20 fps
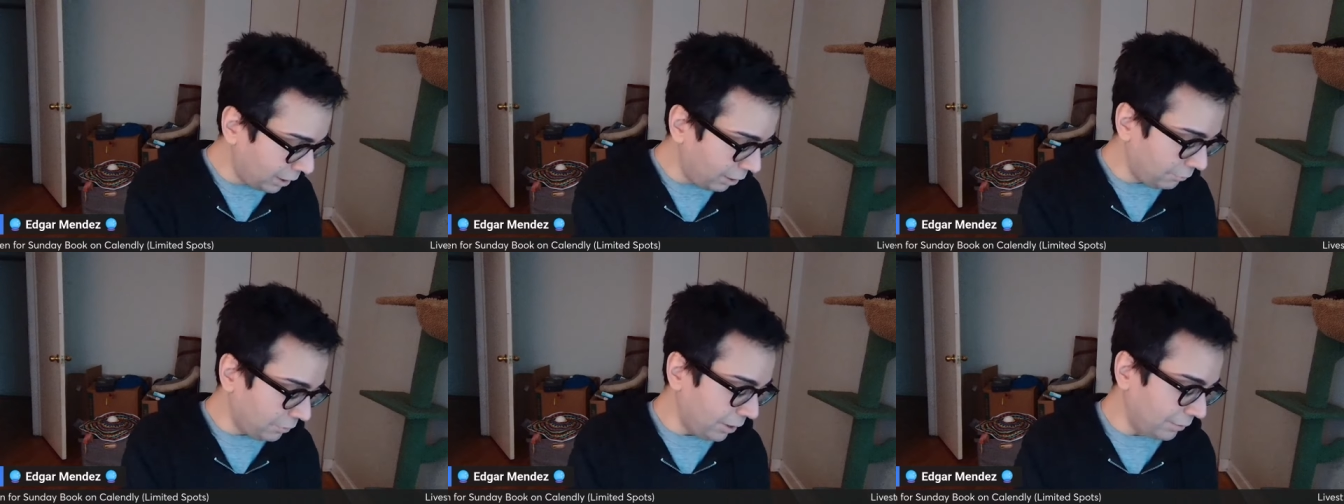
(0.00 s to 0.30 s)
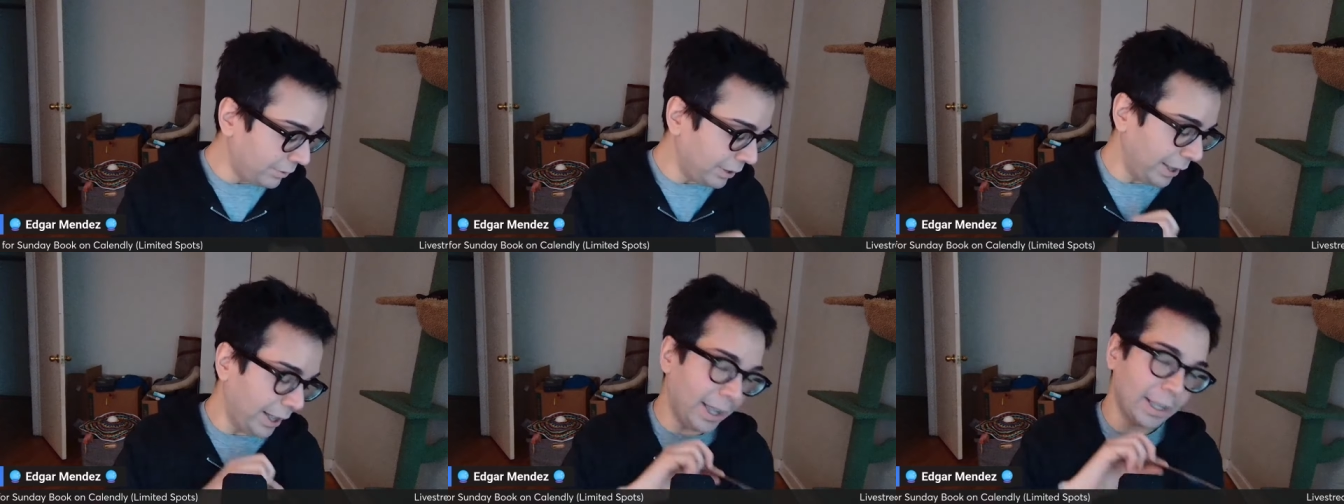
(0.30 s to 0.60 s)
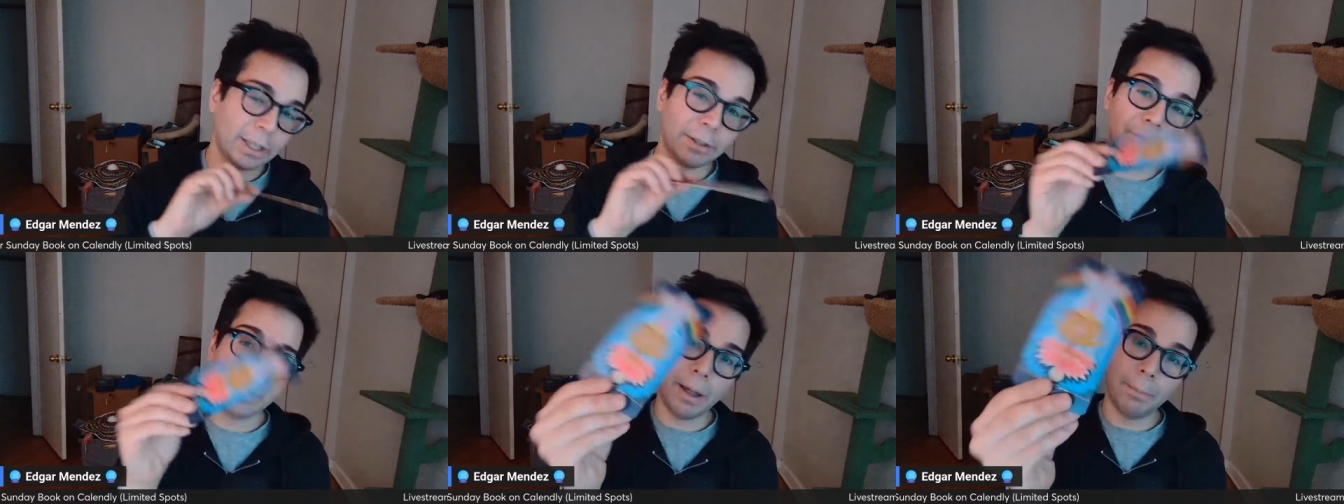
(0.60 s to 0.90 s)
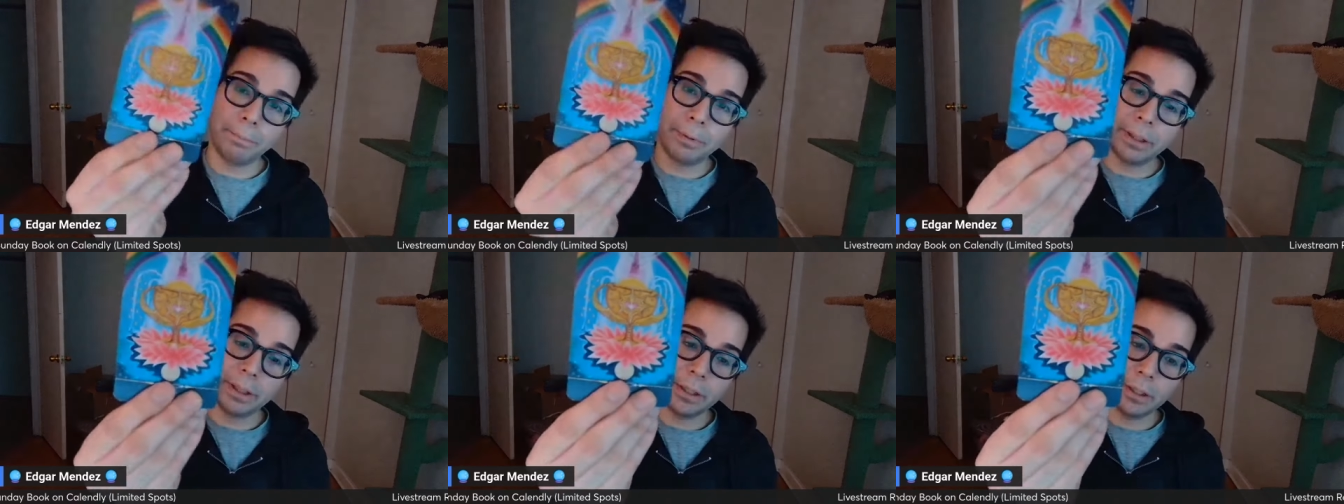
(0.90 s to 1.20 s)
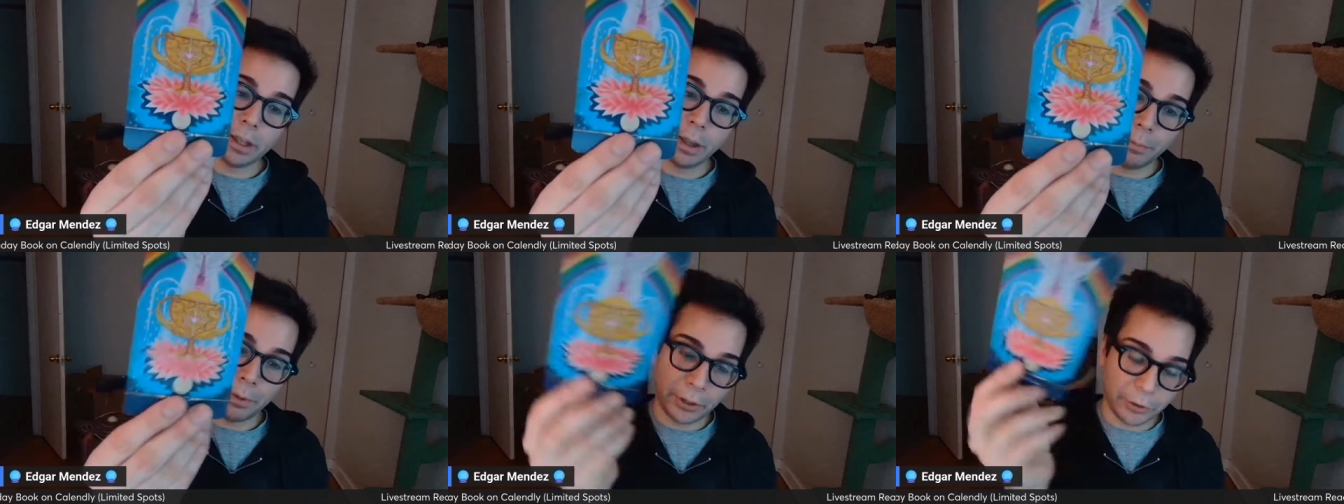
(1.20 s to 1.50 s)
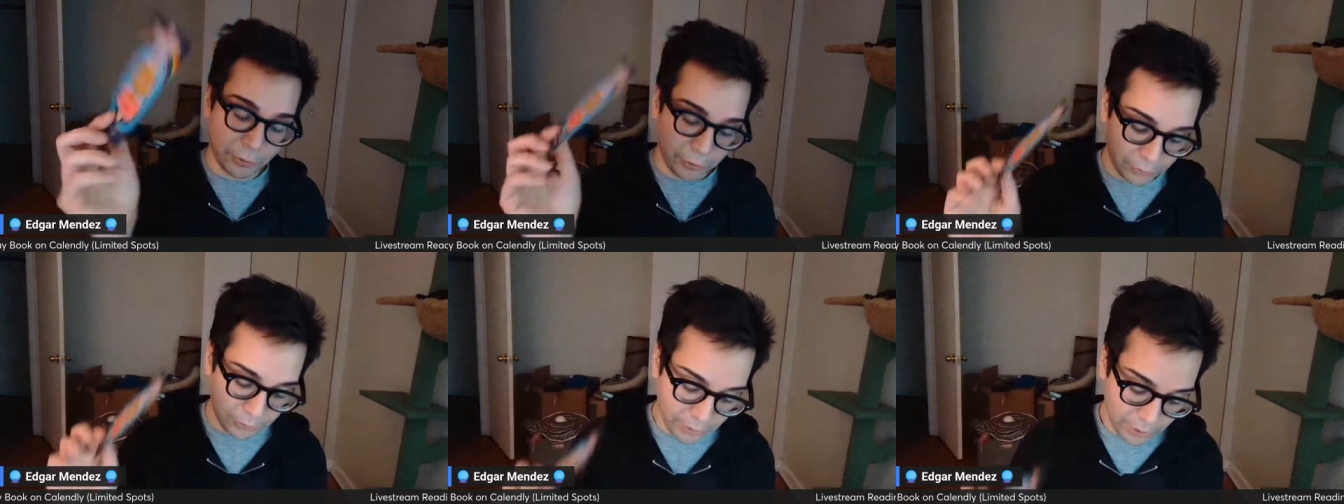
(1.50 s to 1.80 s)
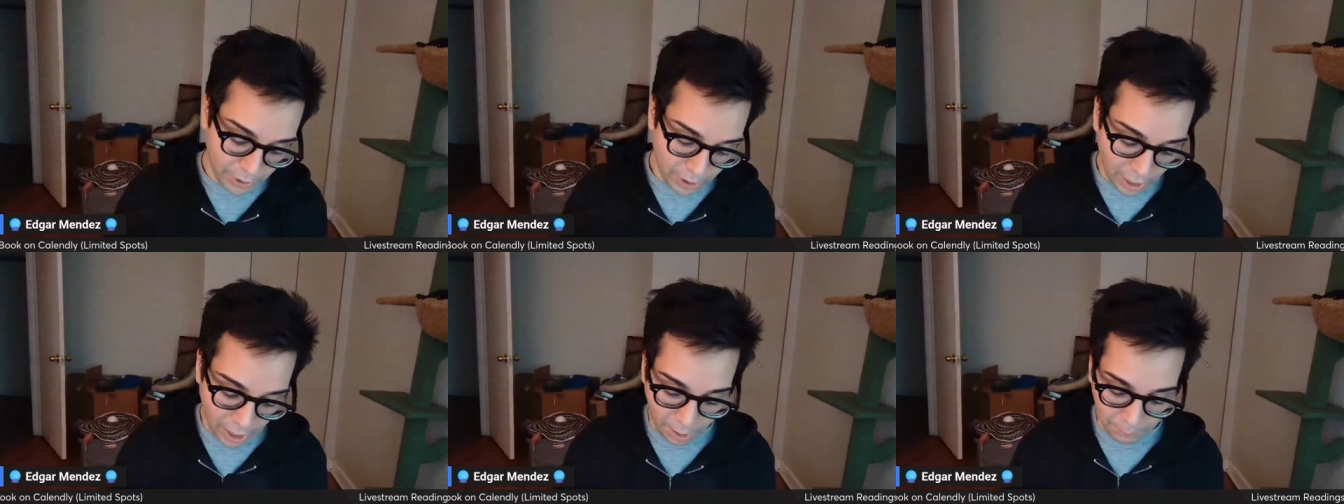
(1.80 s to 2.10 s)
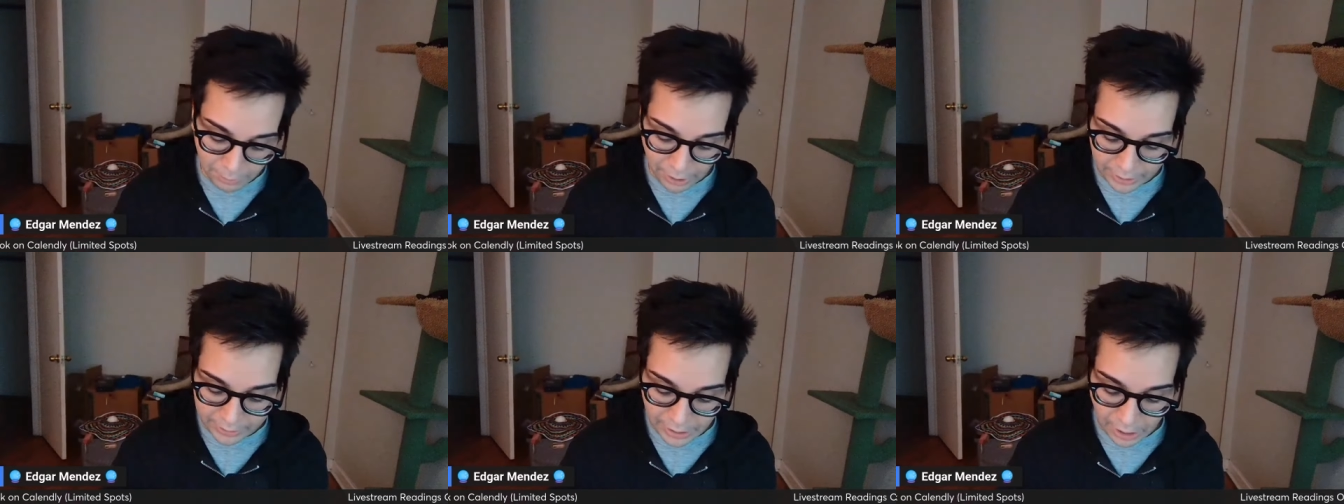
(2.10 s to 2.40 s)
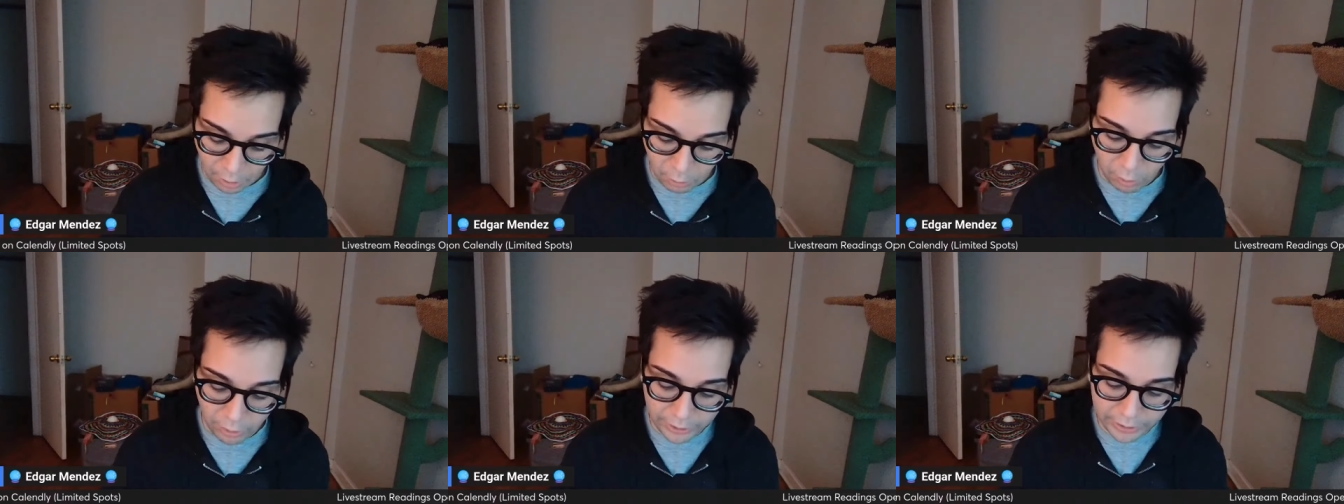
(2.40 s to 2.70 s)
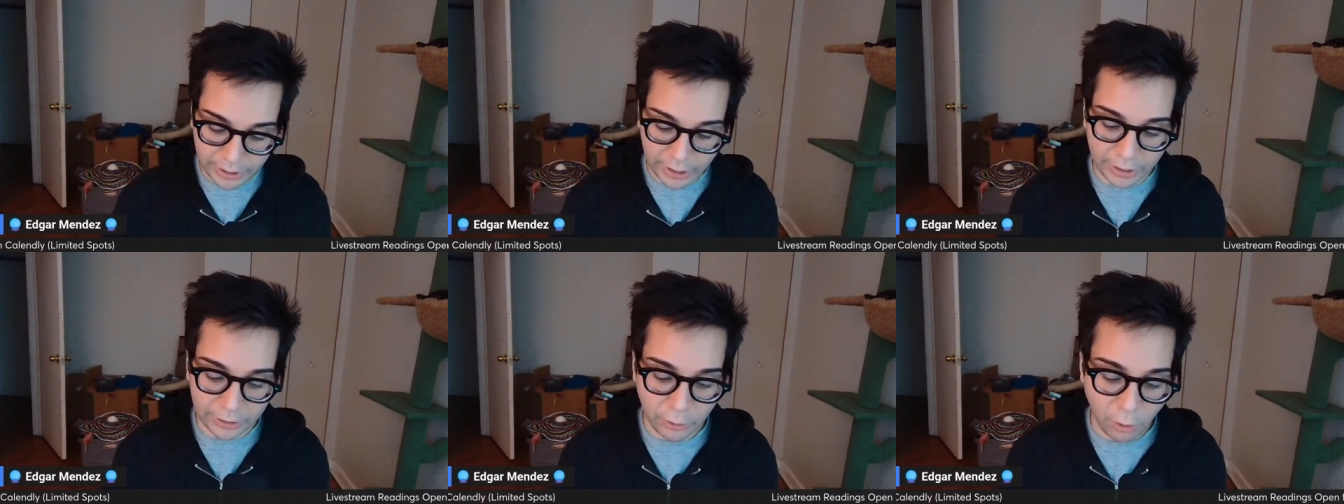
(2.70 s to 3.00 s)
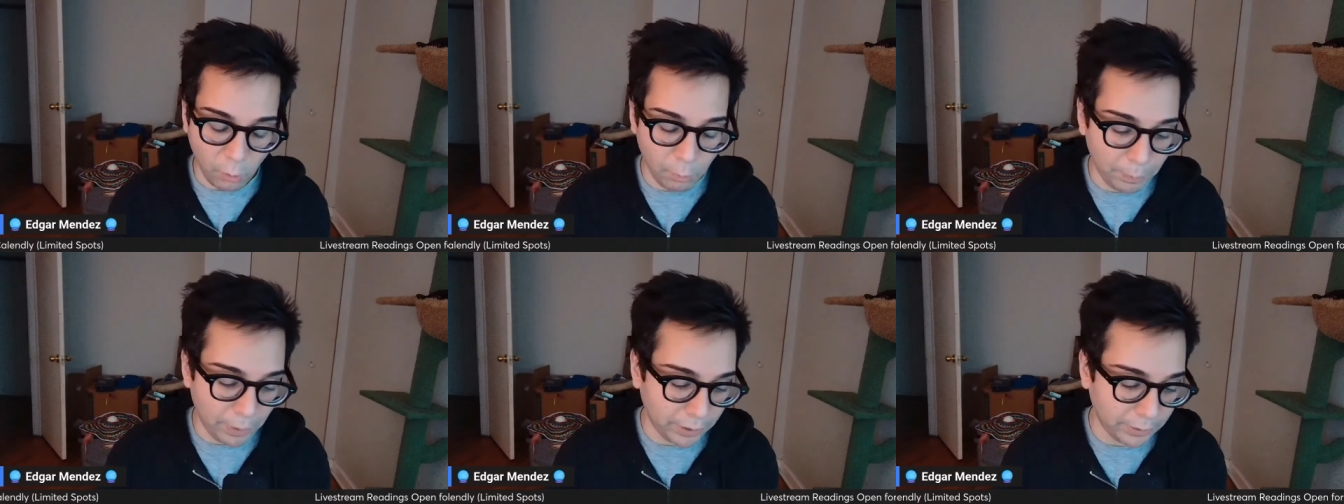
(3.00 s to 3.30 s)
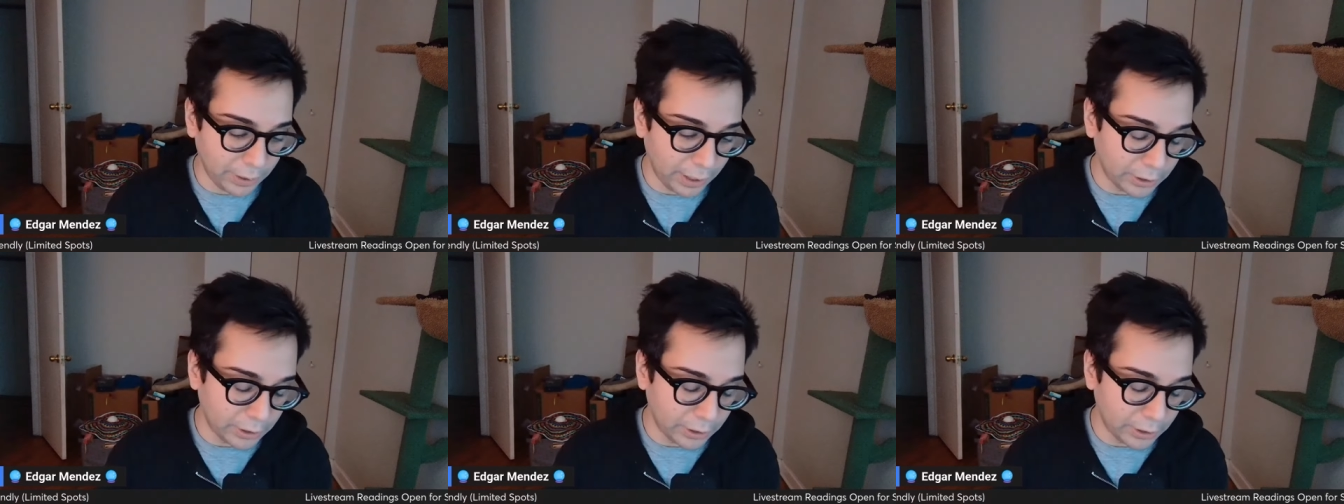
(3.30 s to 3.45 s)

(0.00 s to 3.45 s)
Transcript: We have the Ace of Cups coming through um, as how as it's open.